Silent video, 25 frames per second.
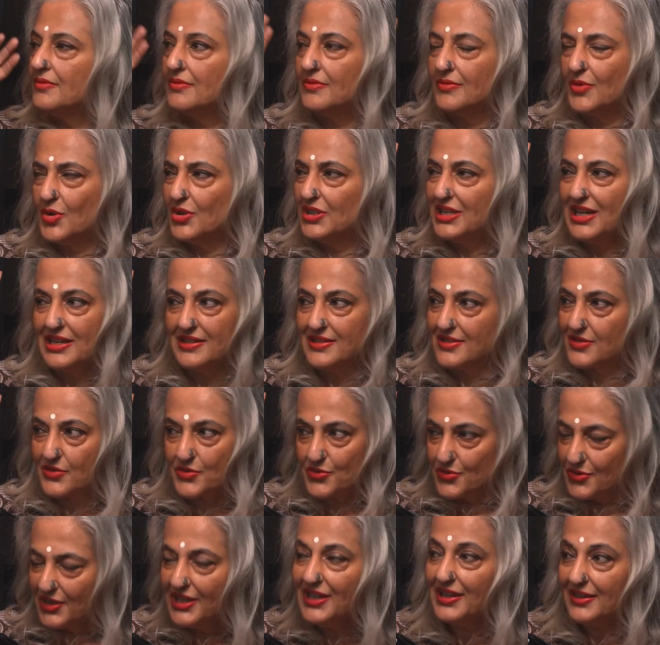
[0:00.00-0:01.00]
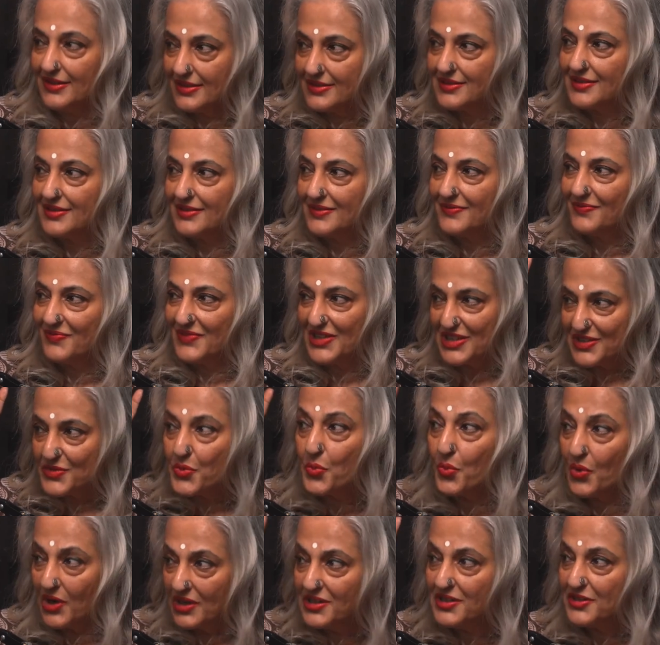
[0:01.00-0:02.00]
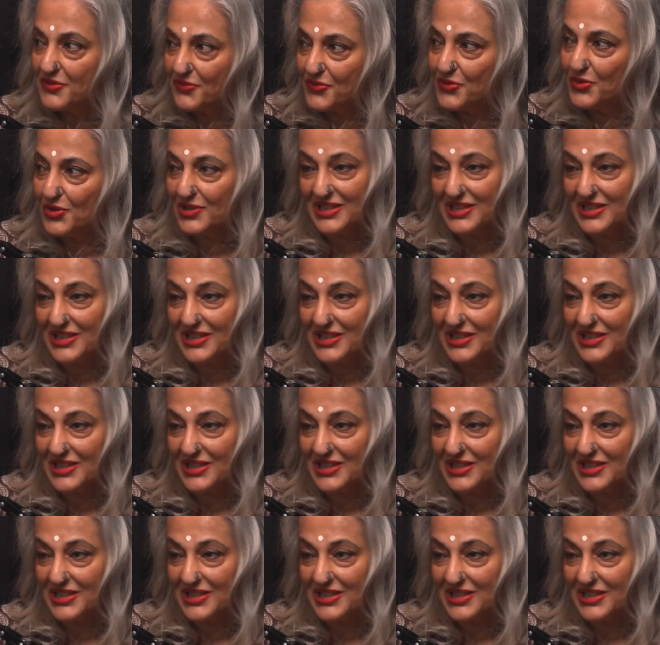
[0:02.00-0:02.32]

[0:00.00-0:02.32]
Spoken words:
All that is great. It's wonderful.